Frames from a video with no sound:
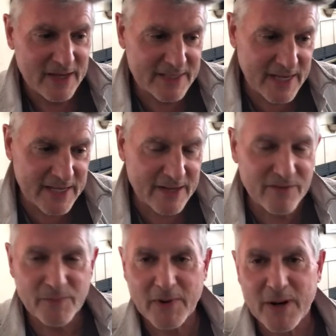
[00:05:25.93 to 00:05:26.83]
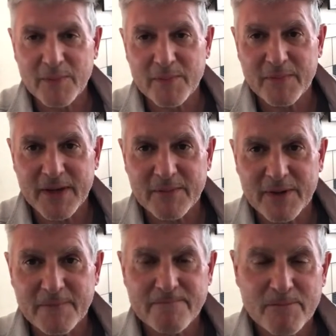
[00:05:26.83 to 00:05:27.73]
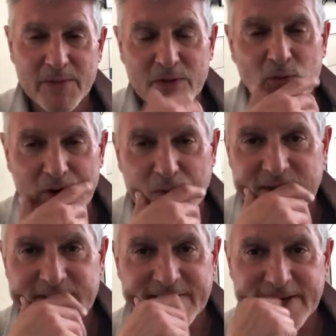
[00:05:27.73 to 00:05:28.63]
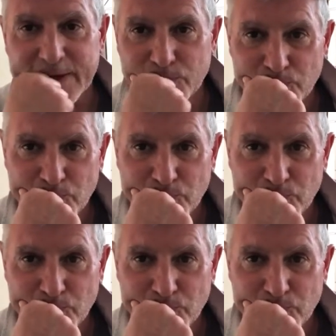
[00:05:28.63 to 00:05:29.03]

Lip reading: attendance problem maybe, but the work wasn't there.